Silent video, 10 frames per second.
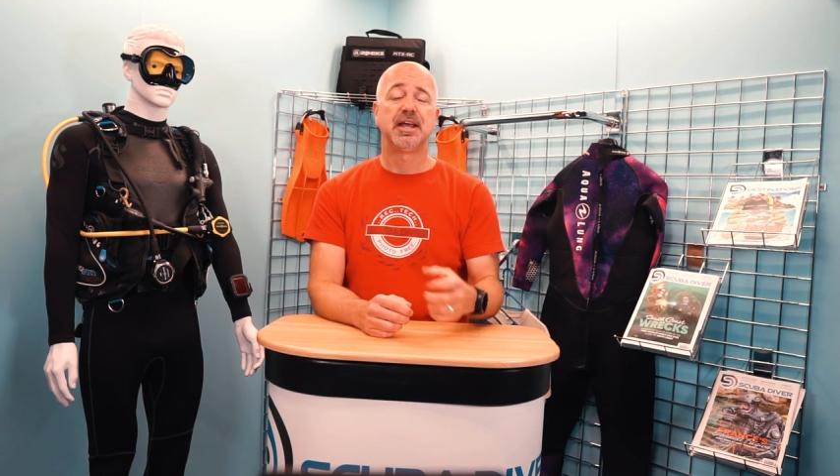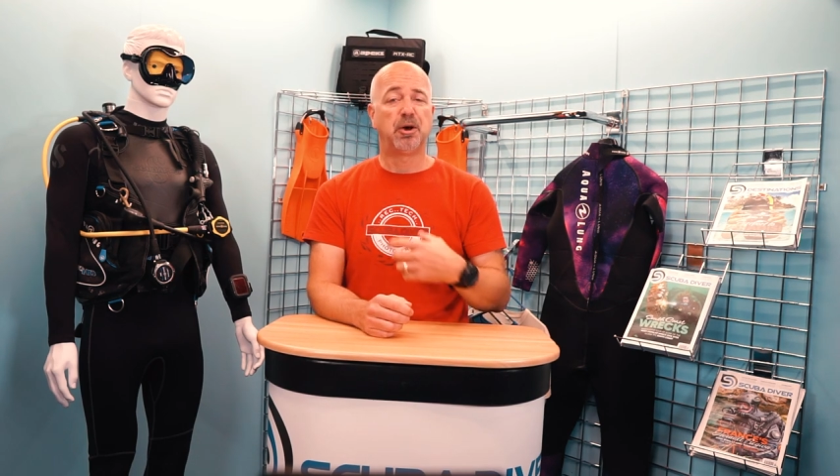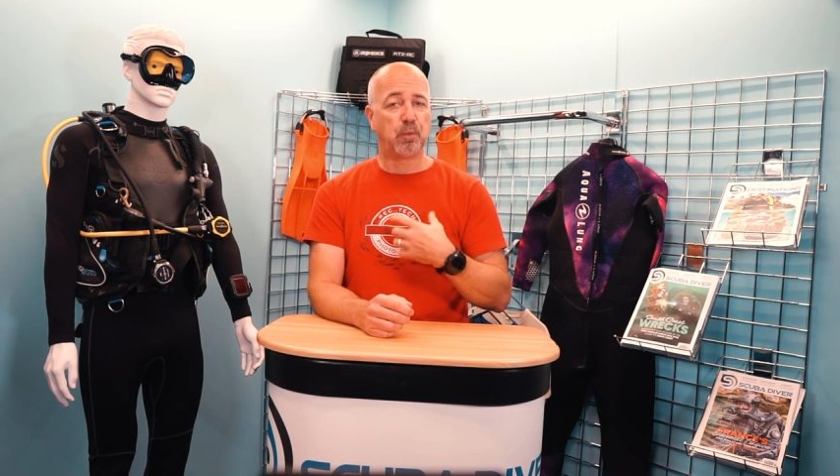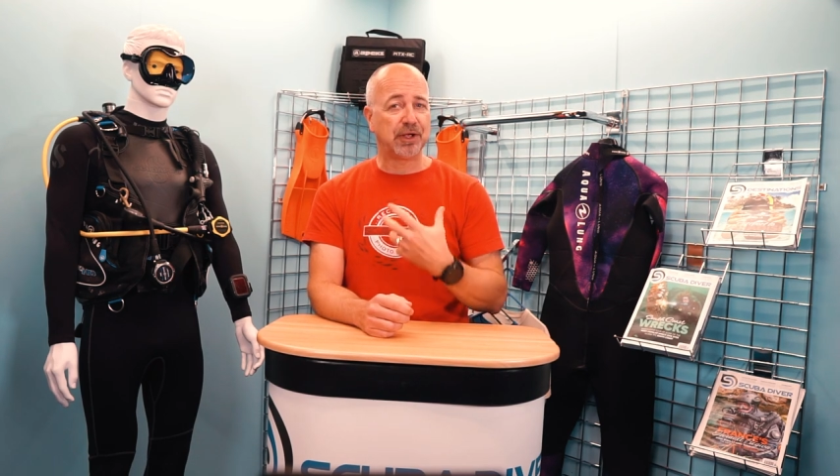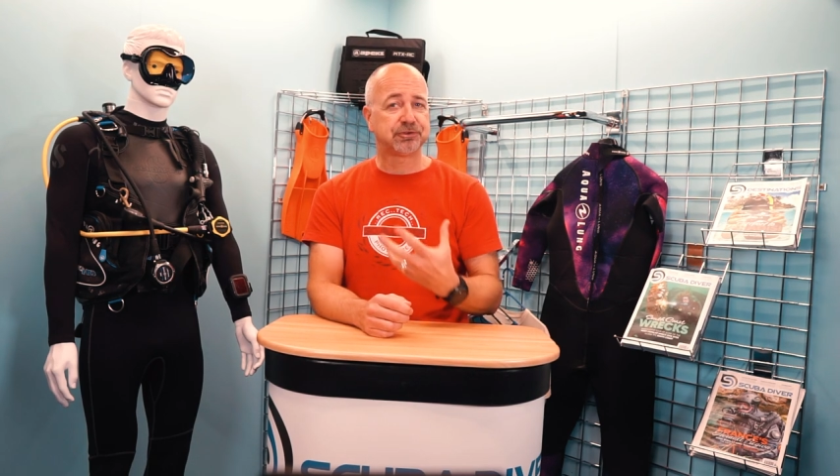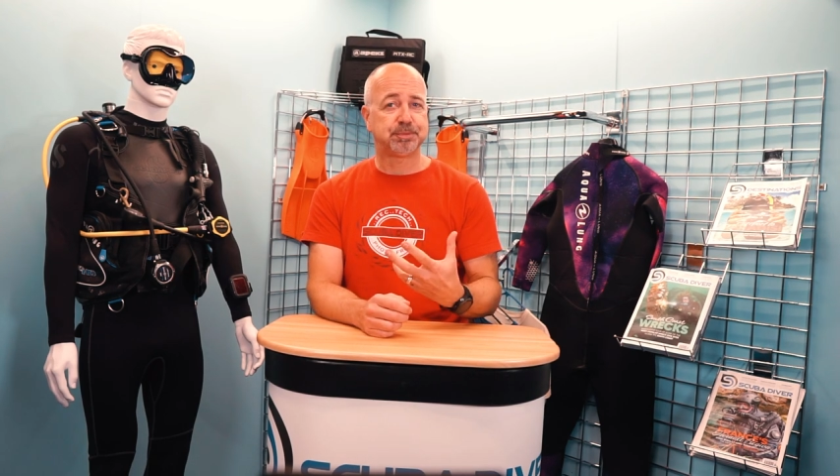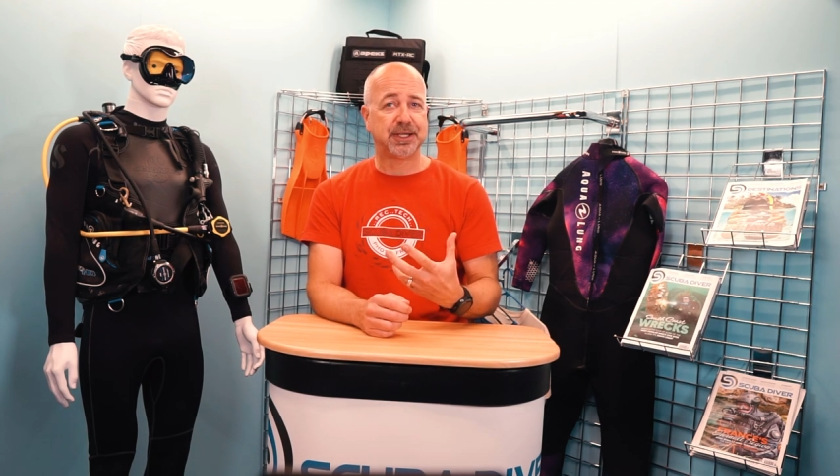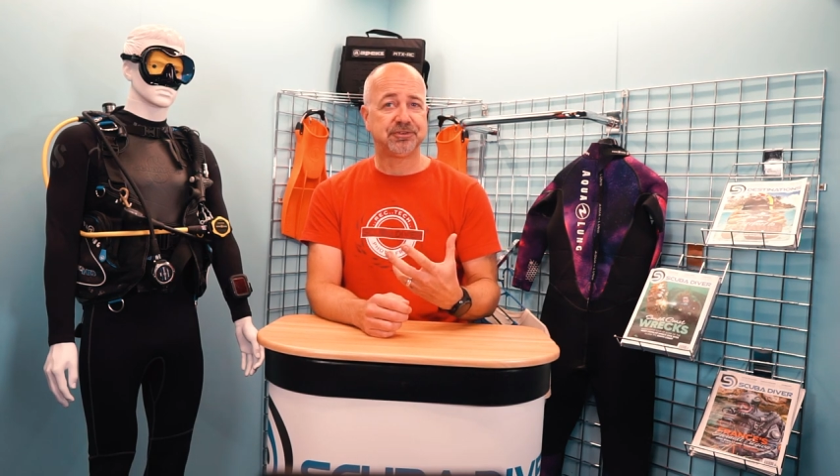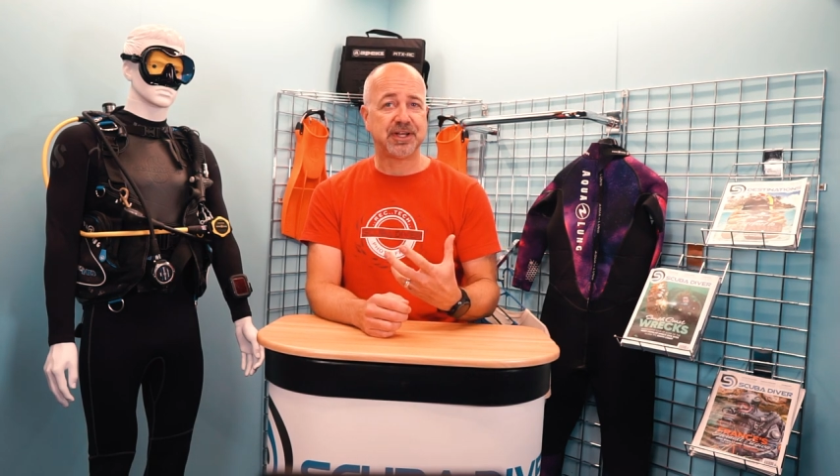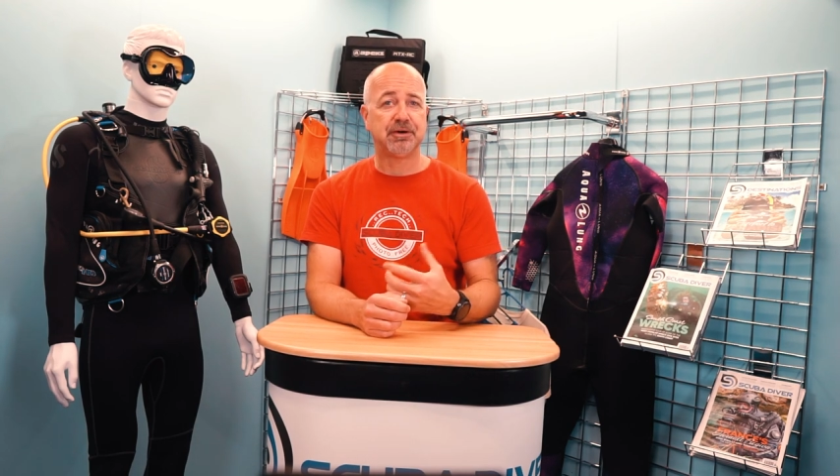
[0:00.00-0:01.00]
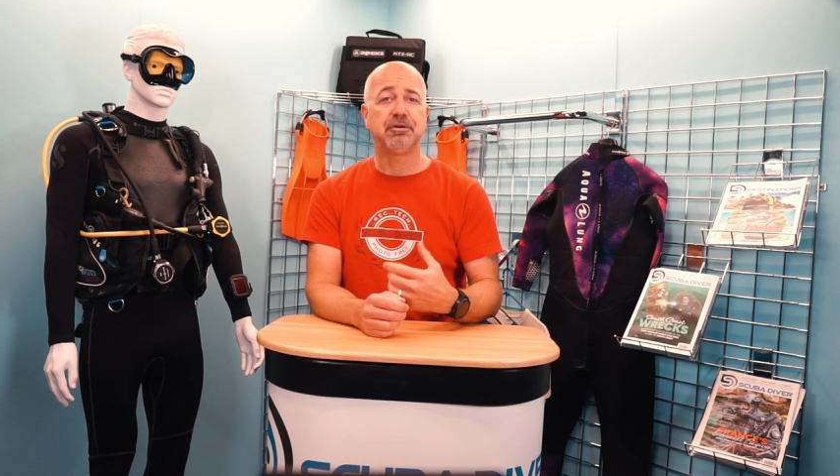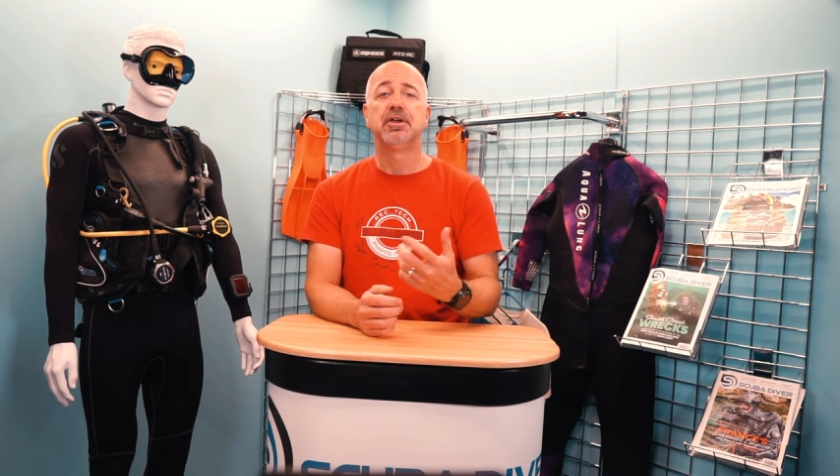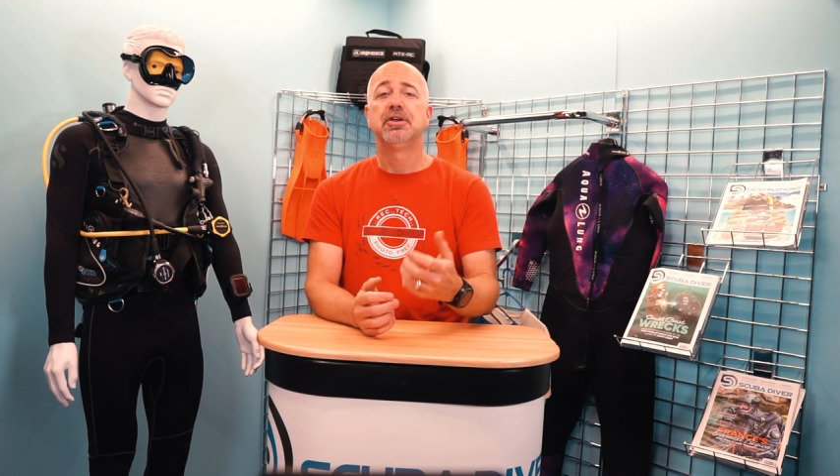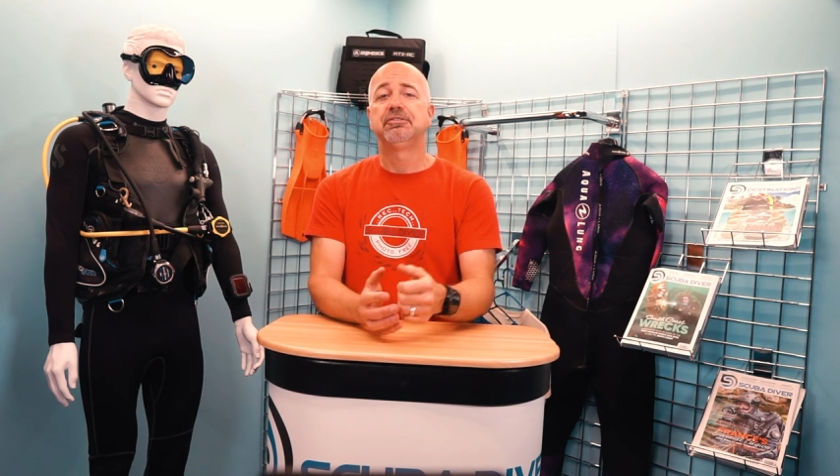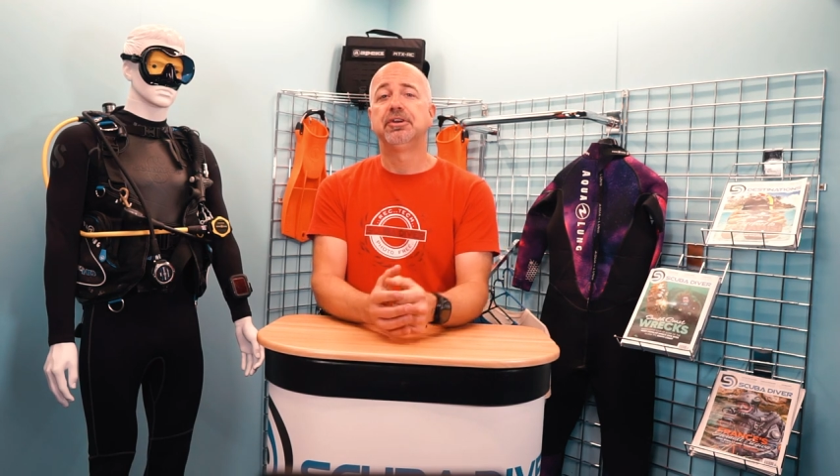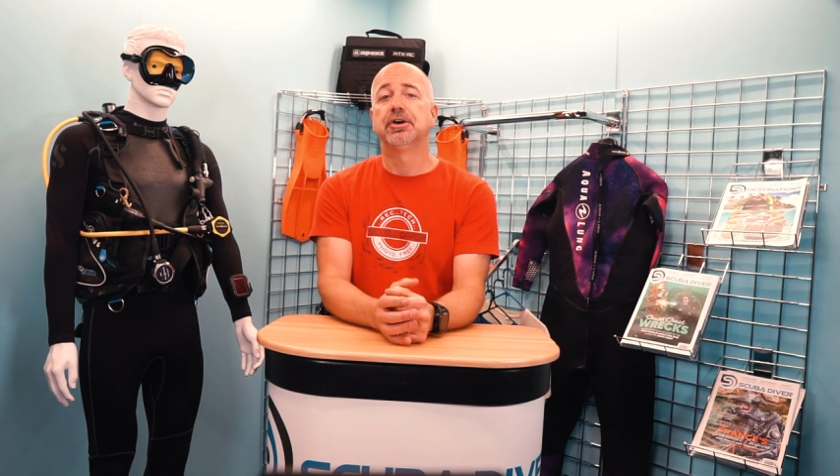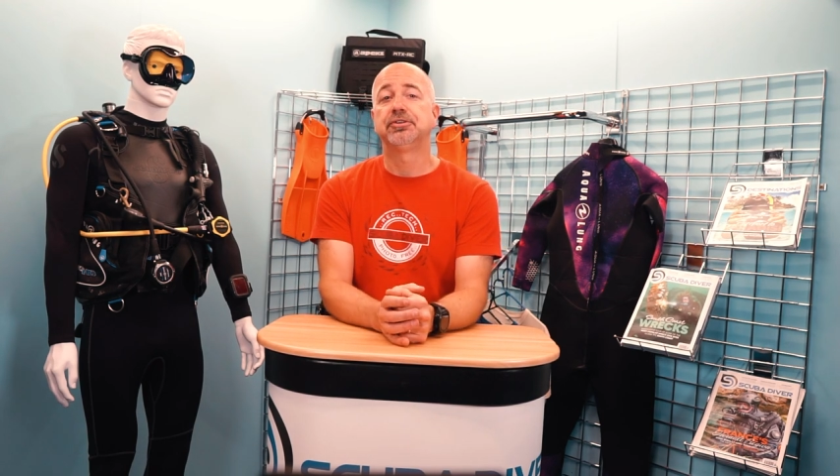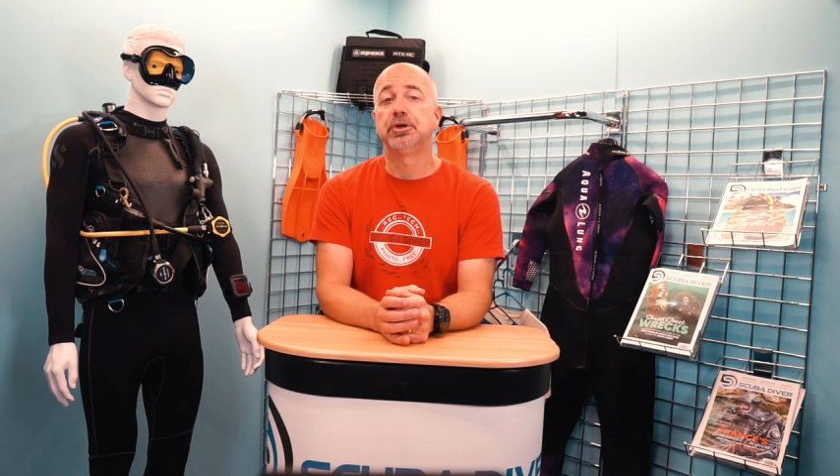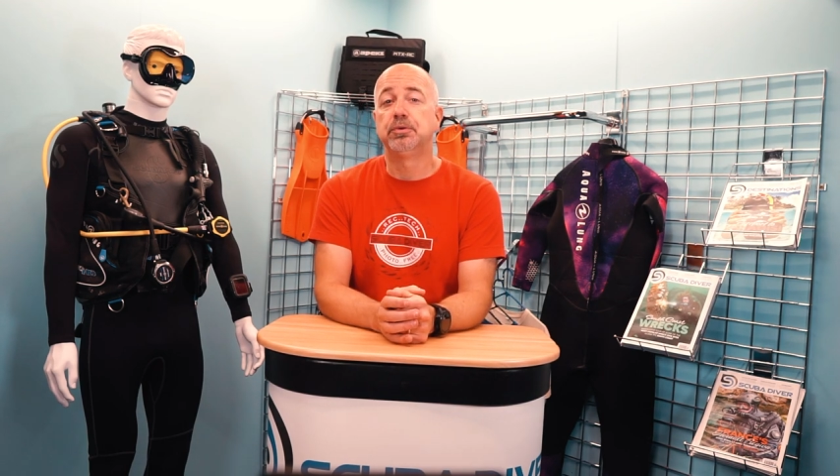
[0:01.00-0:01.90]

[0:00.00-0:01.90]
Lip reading: are well spaced out for those